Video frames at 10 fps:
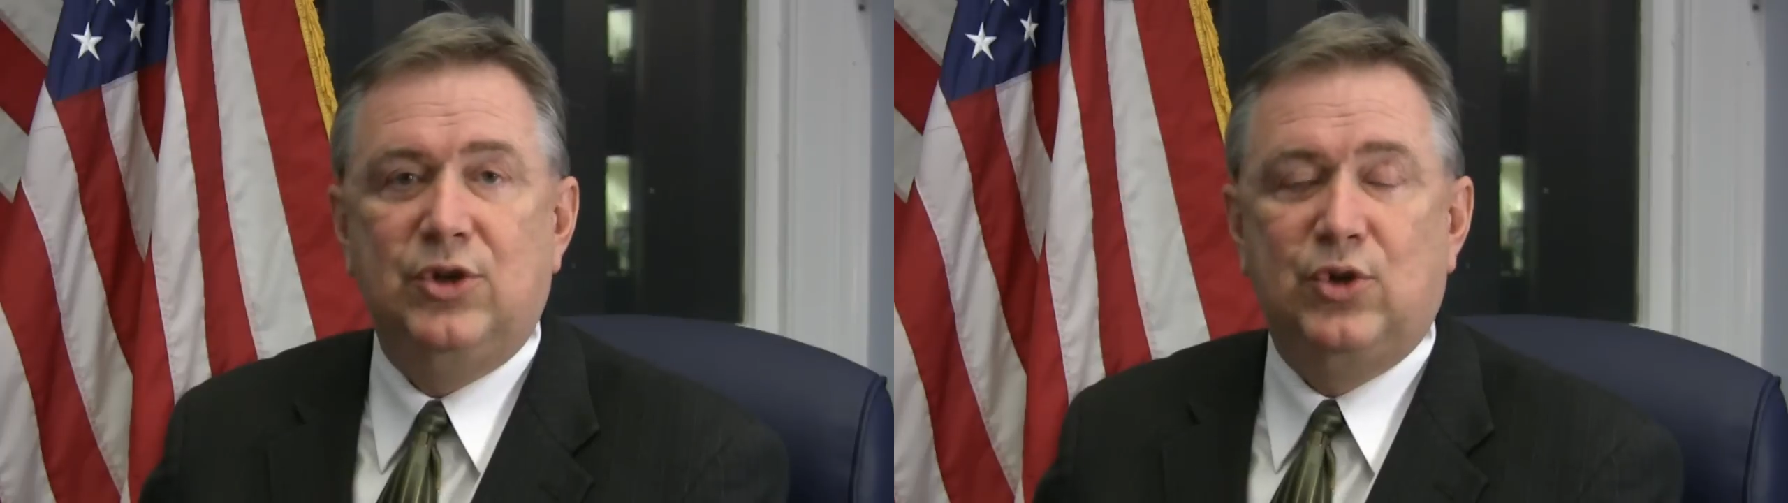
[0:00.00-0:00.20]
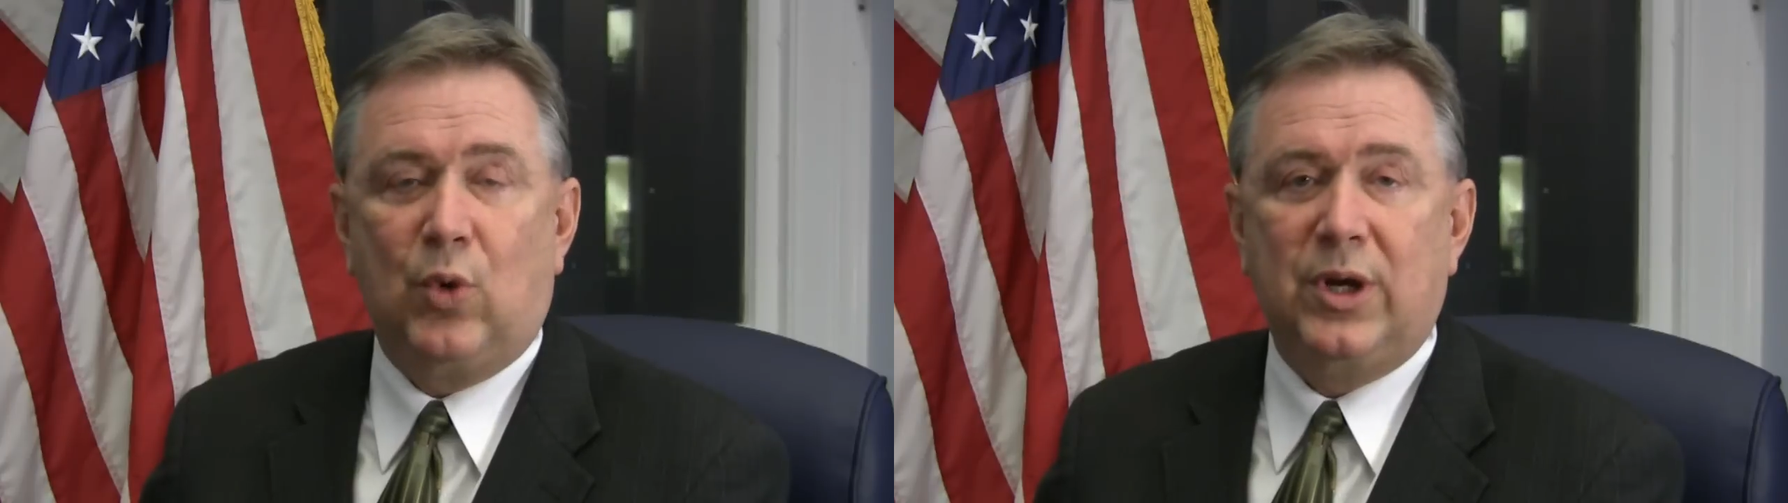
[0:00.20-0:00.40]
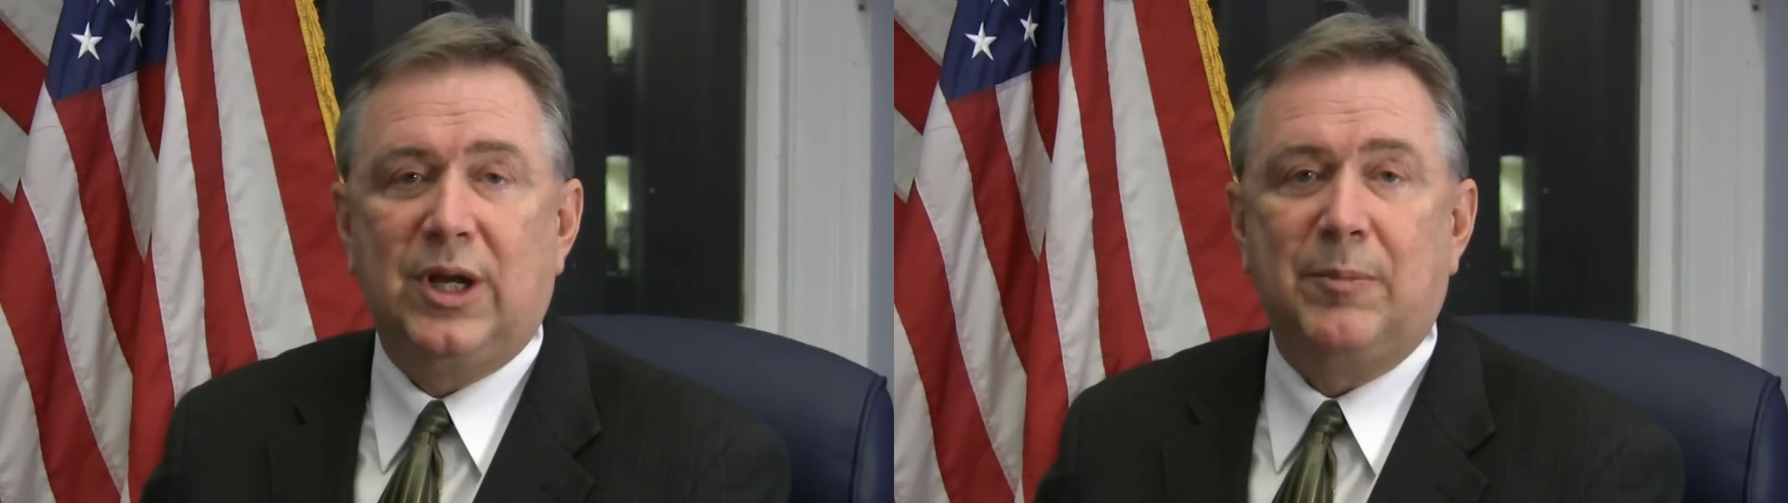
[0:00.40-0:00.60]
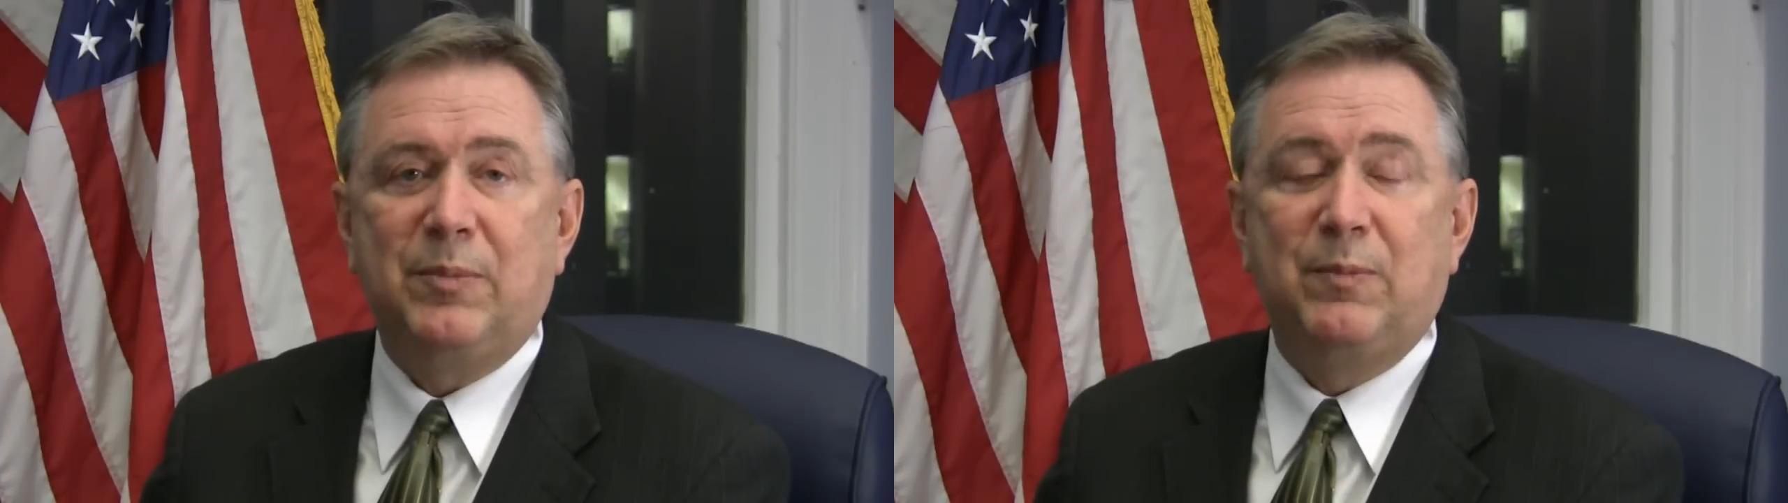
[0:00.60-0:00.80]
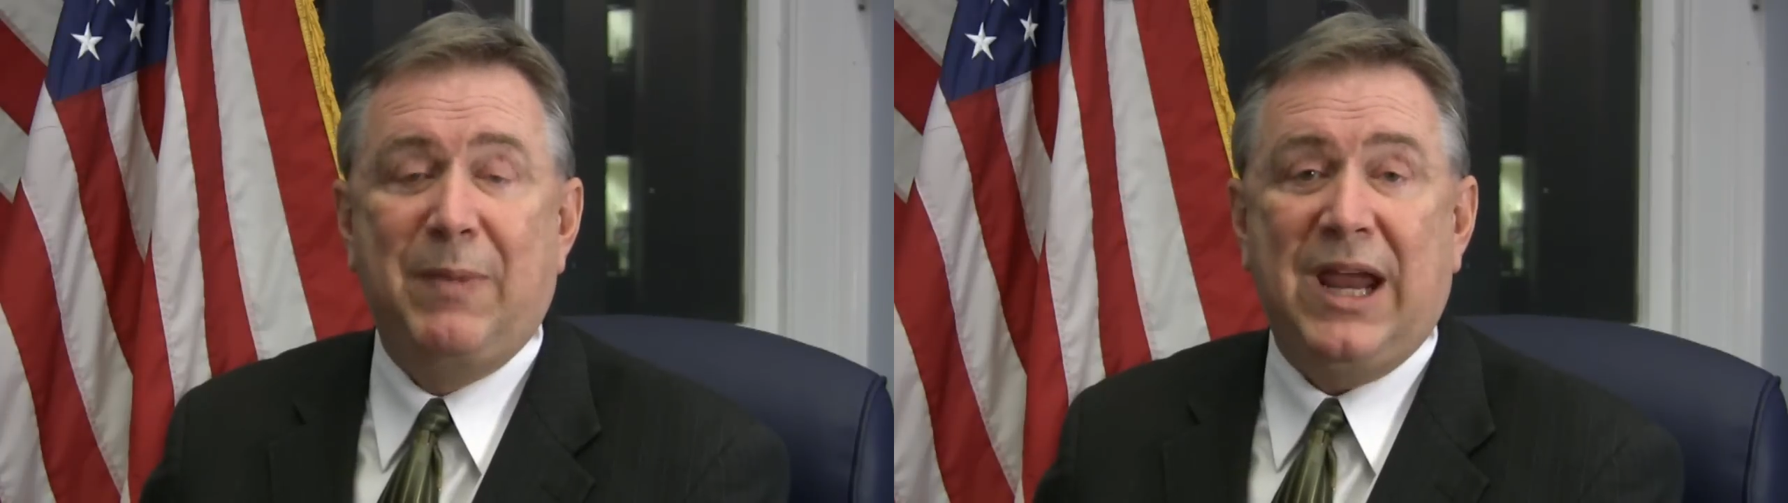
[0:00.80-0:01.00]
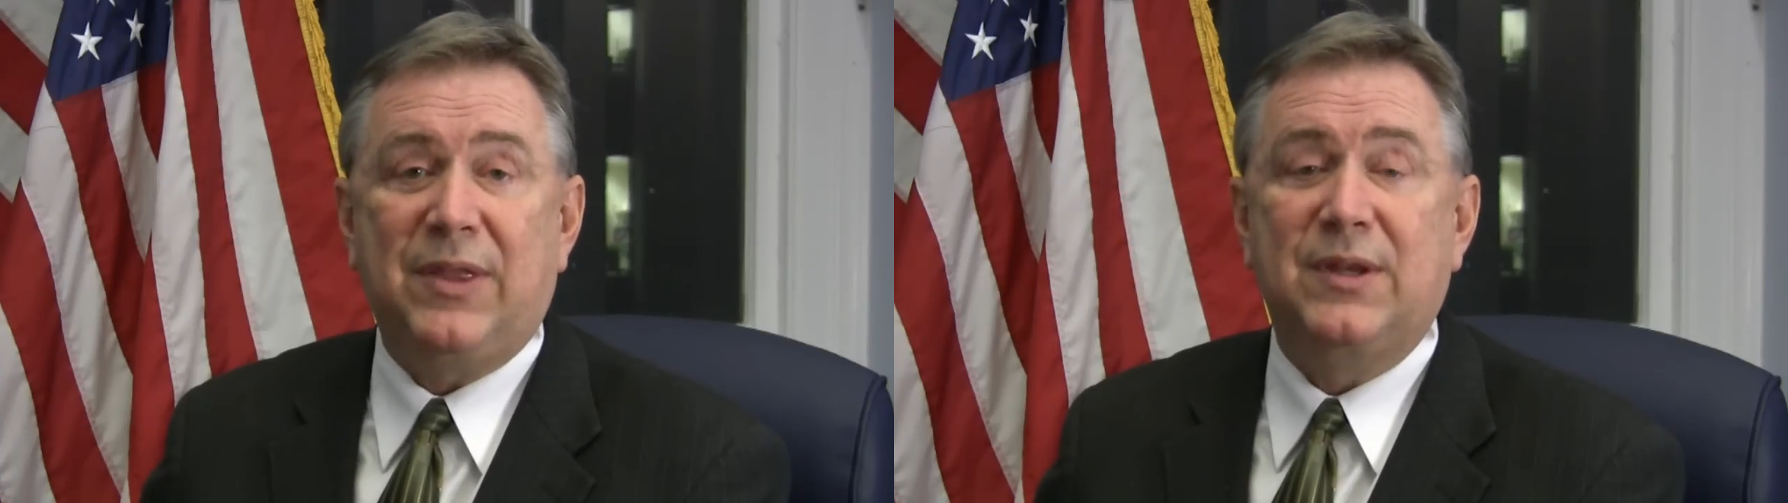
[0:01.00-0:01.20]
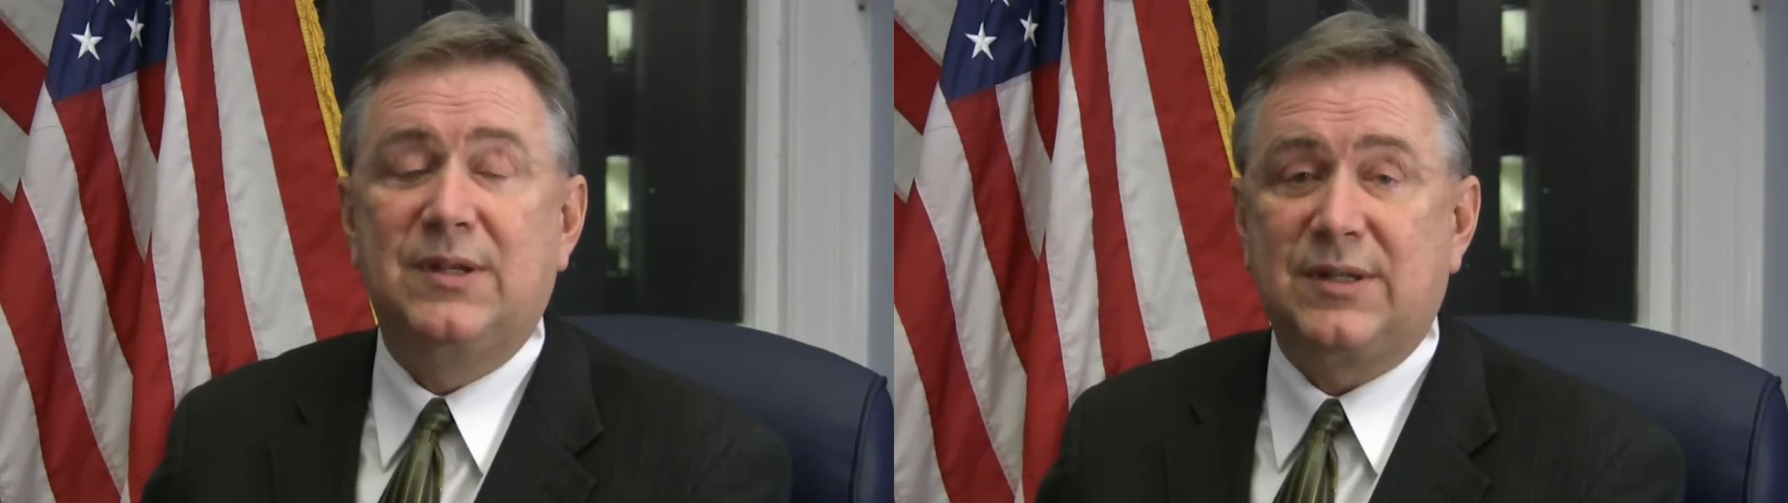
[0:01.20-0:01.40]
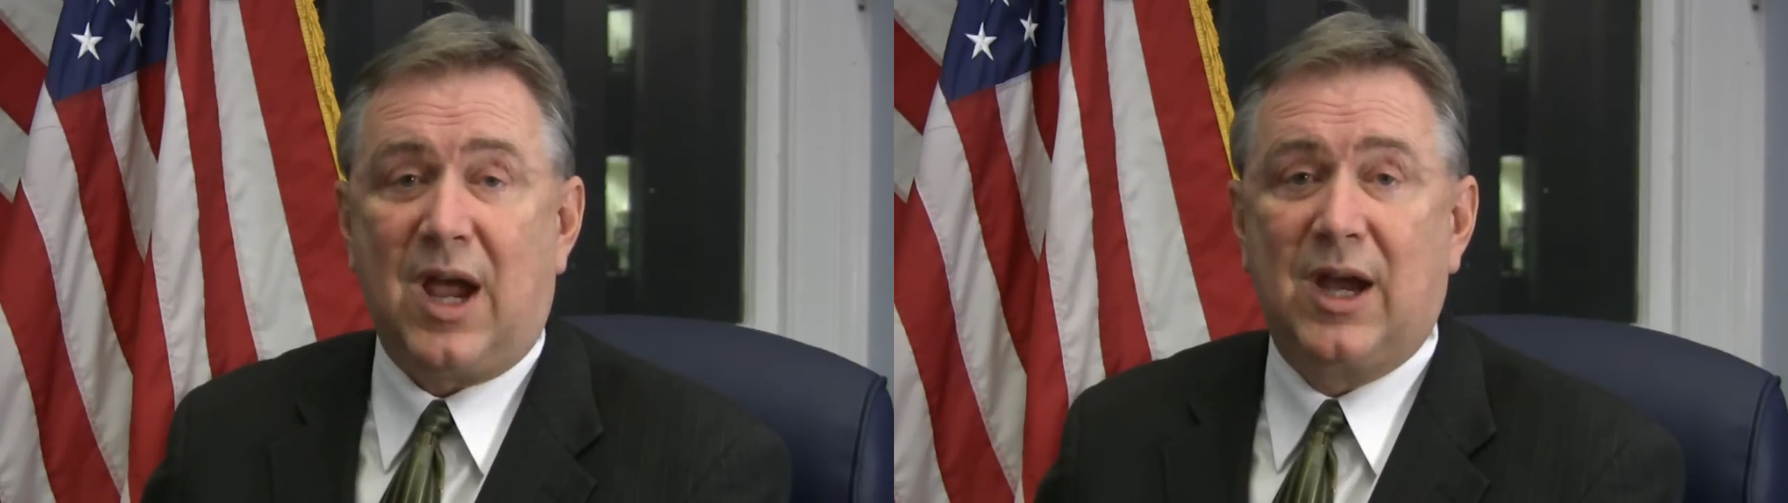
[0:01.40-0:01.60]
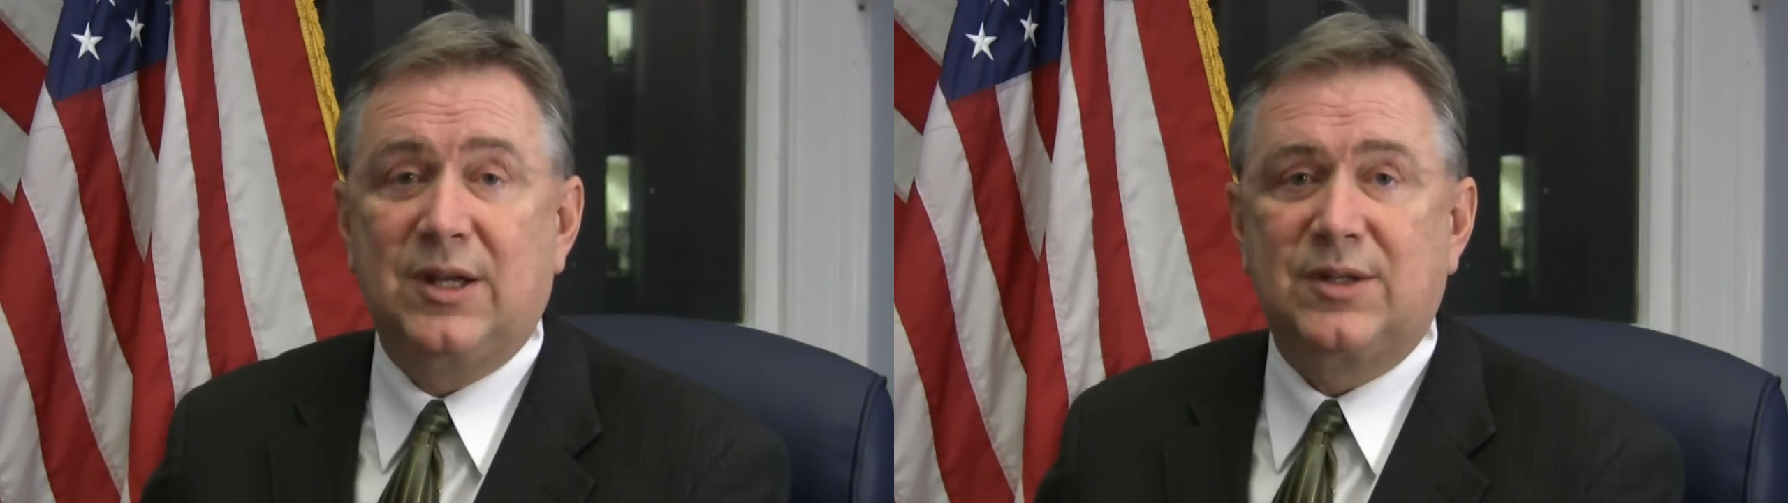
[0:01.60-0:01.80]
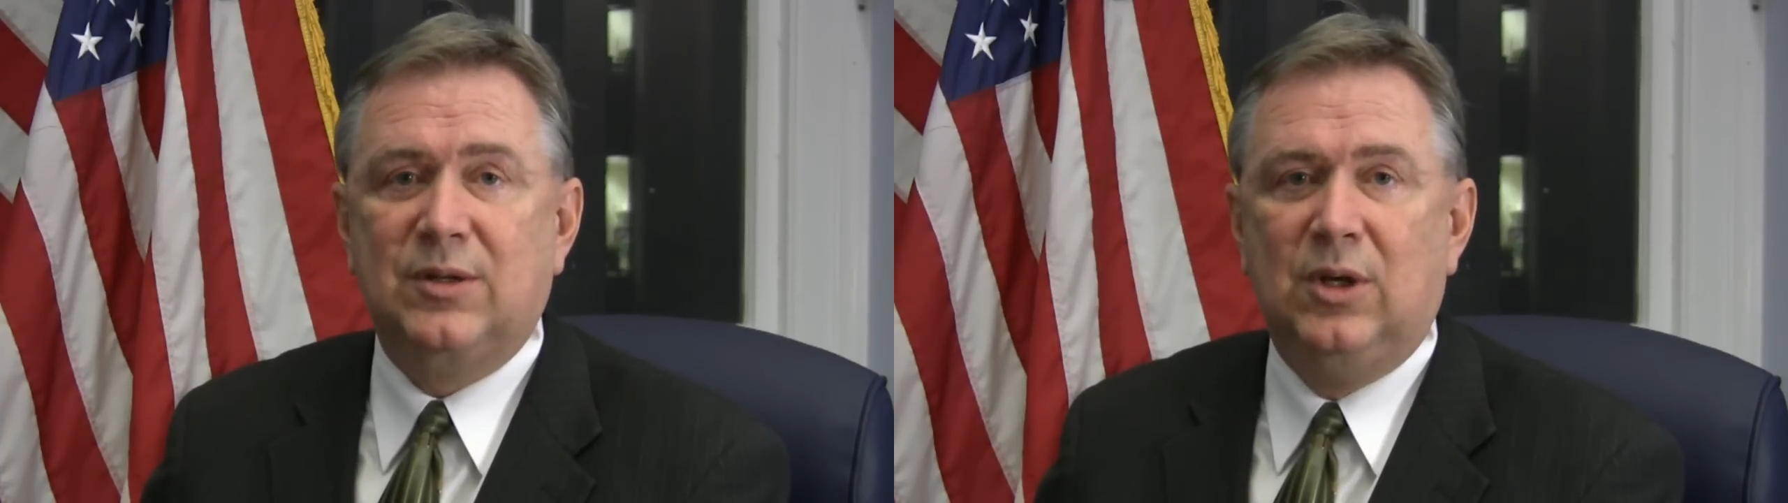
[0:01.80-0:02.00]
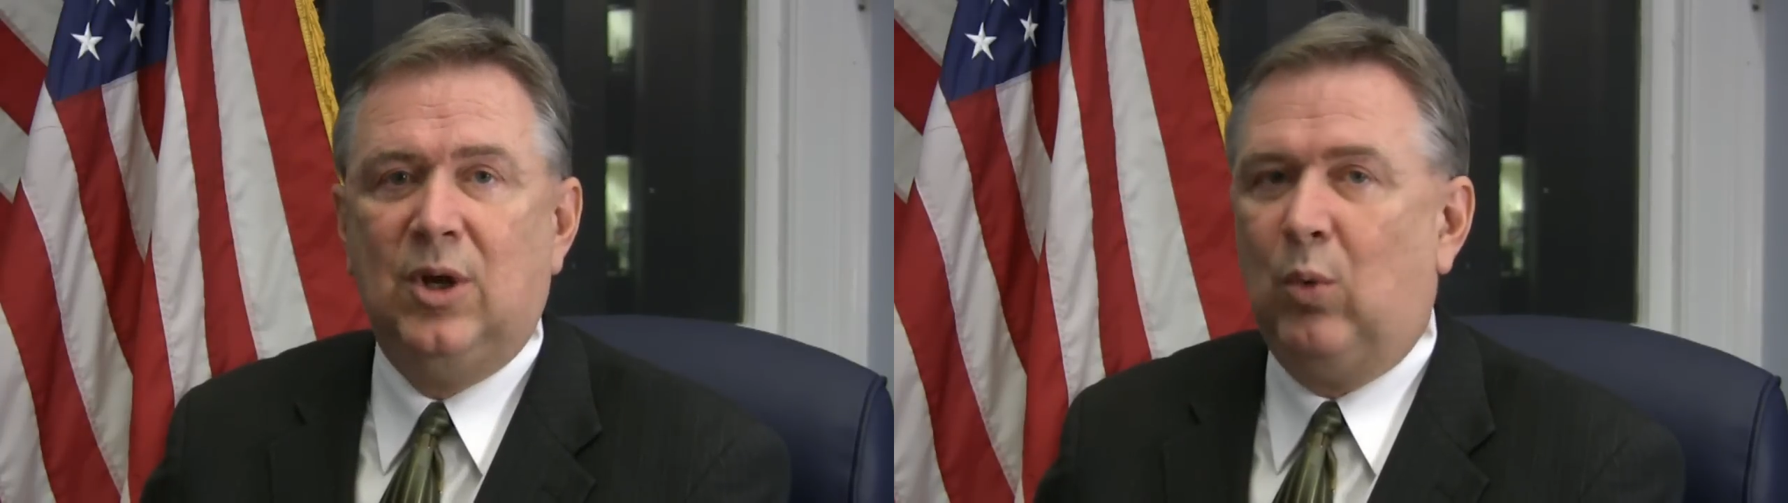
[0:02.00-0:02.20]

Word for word: joined up math and science